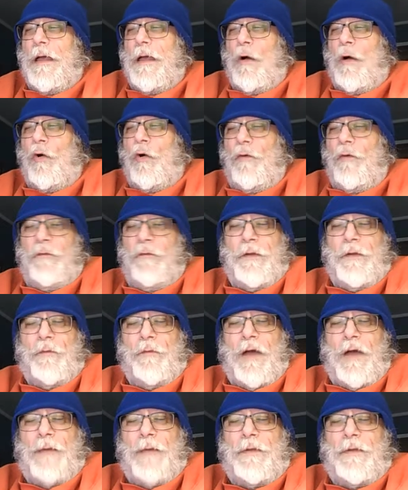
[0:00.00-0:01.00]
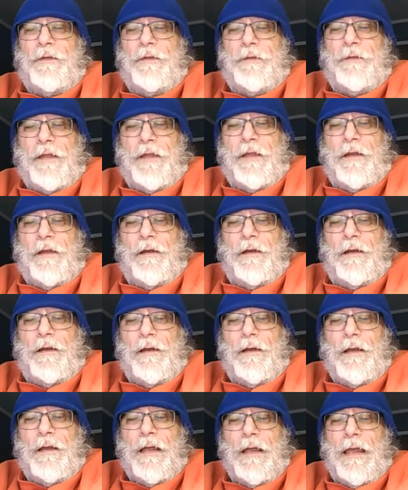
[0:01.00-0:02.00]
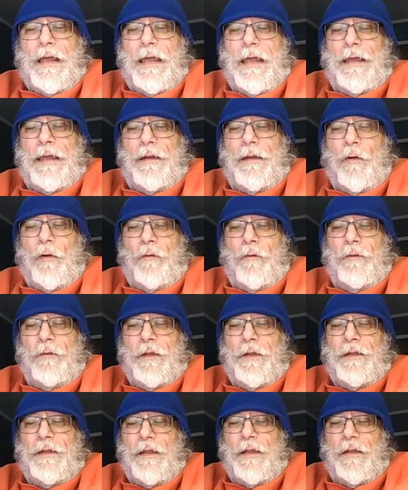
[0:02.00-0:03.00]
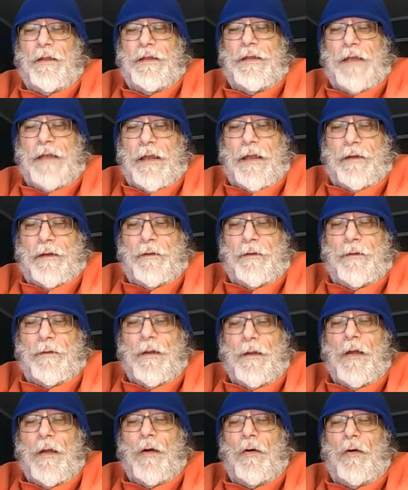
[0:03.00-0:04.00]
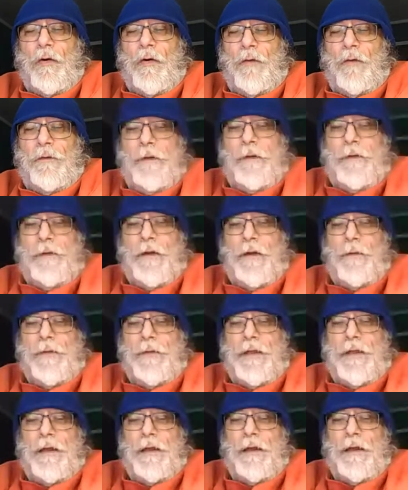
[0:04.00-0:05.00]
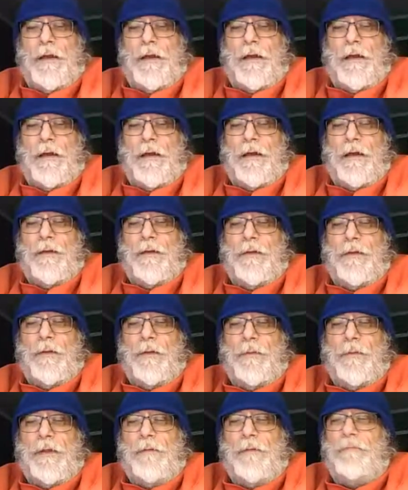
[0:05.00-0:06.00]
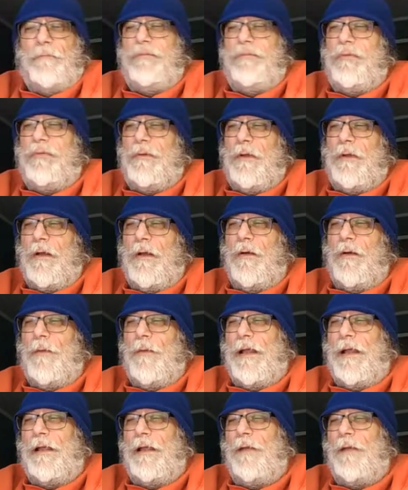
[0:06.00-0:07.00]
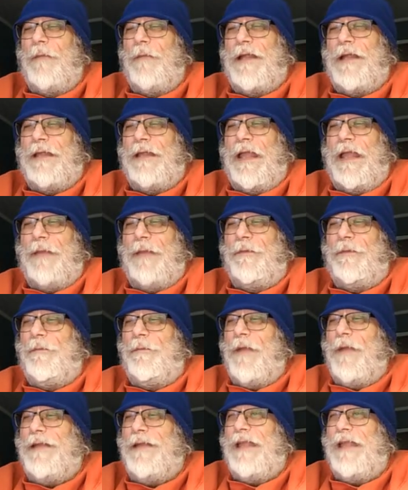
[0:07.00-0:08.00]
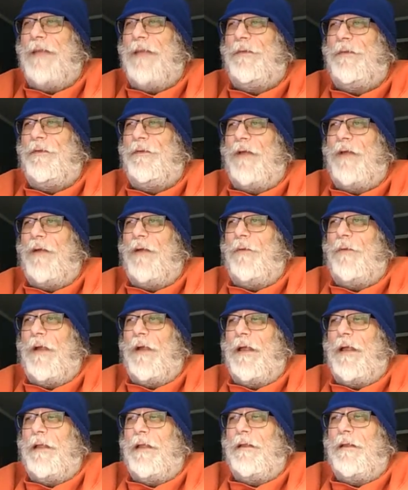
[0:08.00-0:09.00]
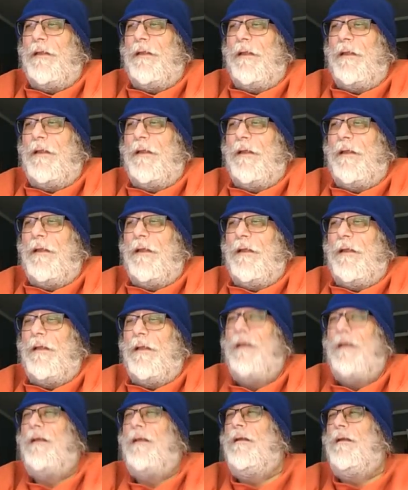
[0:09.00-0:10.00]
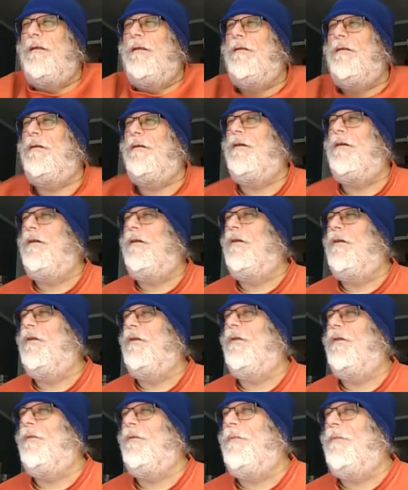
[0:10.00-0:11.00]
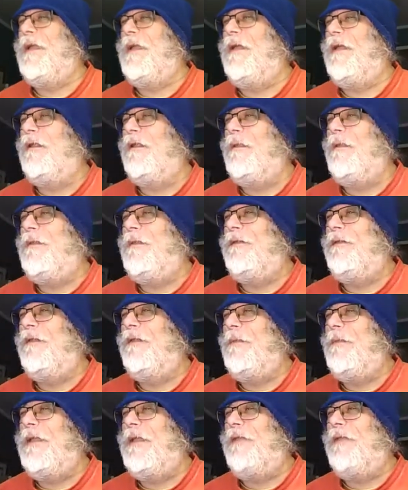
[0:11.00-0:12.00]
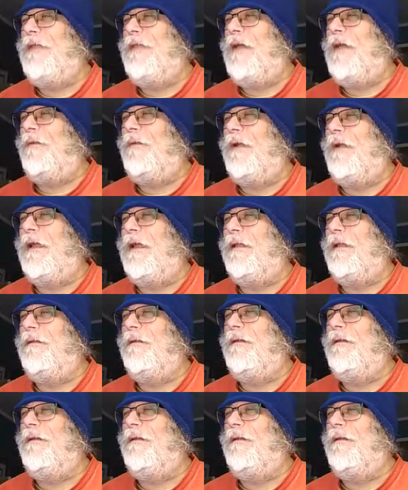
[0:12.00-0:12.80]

hopefully Rob Castilla, and hopefully Dylan Yeager hopefully there'll be uh, uh there'll be oh my god my names my names are not right oh man let me let me get that right